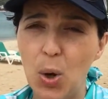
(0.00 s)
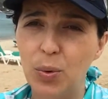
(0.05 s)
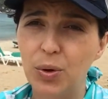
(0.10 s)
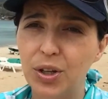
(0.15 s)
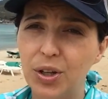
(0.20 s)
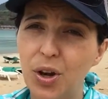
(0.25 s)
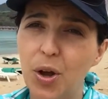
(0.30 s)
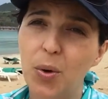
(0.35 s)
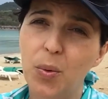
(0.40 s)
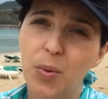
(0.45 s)

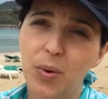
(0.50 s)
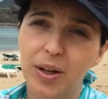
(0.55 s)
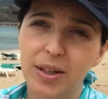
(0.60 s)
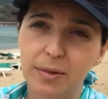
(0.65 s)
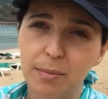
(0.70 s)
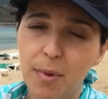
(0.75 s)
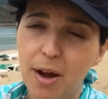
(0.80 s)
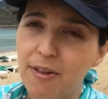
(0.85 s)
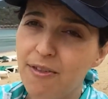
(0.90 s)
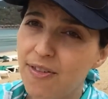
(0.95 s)
Well, you know
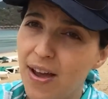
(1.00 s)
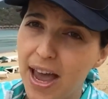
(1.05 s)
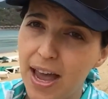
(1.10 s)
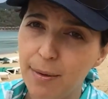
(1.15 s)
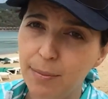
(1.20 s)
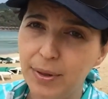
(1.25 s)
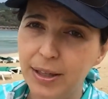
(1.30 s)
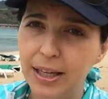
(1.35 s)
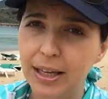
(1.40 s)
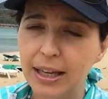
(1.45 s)
what, my
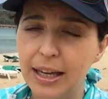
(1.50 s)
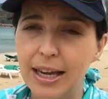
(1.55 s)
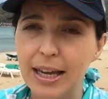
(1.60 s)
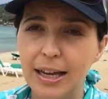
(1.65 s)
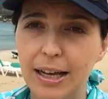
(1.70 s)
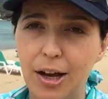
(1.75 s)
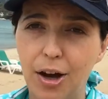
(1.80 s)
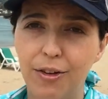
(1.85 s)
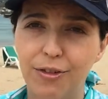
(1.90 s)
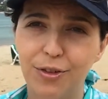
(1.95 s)
family
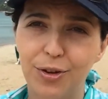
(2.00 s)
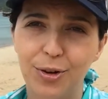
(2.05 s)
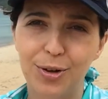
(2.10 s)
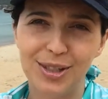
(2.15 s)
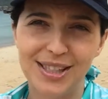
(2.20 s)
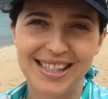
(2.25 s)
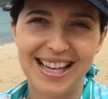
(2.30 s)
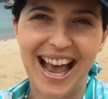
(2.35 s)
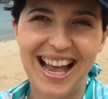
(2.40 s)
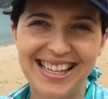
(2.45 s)
of
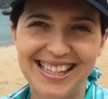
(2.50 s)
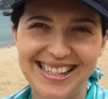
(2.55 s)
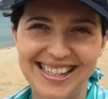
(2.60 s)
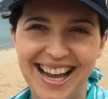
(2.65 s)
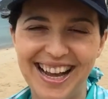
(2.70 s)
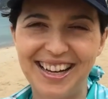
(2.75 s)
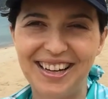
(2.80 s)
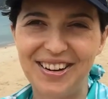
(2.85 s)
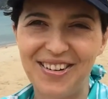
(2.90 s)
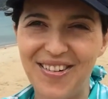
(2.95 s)
course has
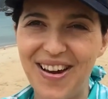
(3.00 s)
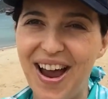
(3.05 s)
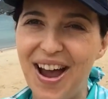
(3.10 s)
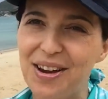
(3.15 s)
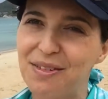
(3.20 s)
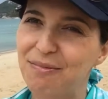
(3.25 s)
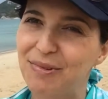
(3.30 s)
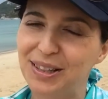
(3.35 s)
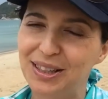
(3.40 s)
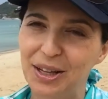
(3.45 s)
stuck
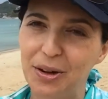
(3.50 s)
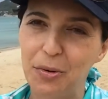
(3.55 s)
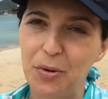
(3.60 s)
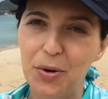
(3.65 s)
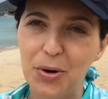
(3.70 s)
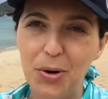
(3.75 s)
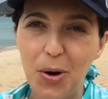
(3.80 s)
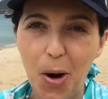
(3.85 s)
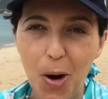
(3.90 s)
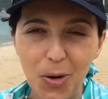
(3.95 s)
around, but they
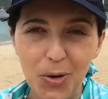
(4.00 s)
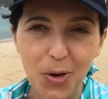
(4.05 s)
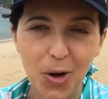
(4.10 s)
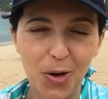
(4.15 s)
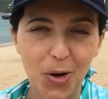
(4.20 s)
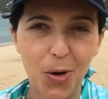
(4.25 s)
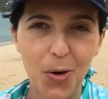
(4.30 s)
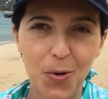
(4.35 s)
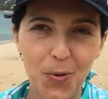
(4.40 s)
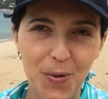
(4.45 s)
were
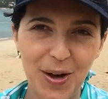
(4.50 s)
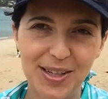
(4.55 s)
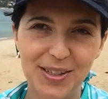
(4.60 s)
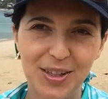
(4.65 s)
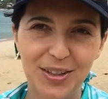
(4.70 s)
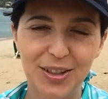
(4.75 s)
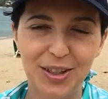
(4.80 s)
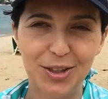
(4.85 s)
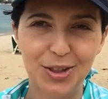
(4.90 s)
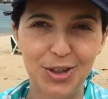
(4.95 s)
not always
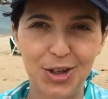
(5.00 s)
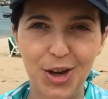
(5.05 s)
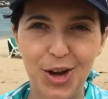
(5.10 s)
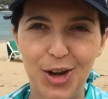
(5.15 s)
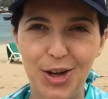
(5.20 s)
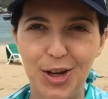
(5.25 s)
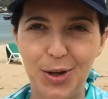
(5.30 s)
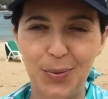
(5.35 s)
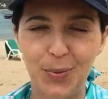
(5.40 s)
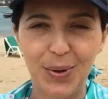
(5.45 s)
on the
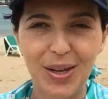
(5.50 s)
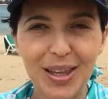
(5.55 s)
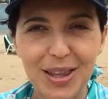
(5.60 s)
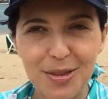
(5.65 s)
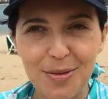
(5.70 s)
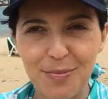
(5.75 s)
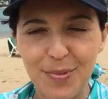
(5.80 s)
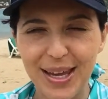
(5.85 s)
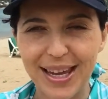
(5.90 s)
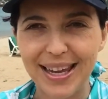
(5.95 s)
journey
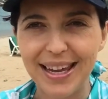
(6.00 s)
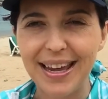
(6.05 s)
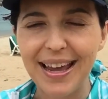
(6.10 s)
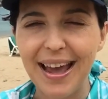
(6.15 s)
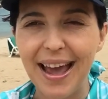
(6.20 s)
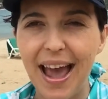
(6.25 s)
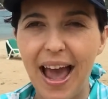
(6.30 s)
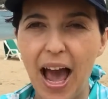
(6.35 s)
with me.